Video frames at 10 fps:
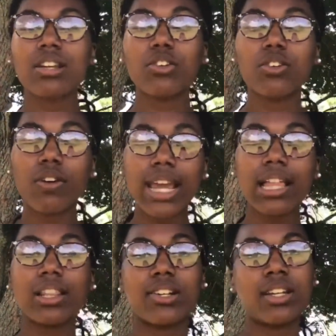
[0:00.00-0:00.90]
and
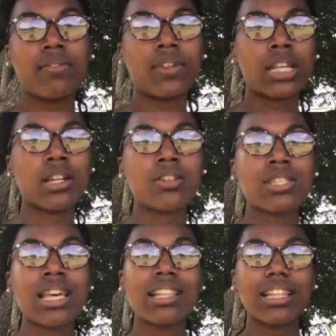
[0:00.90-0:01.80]
great learning
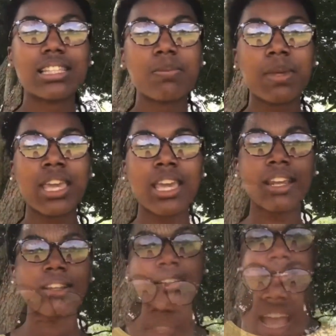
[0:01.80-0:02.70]
videos. Let's
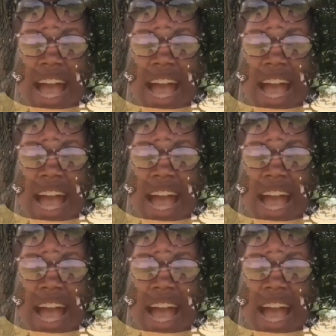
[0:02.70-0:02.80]
begin.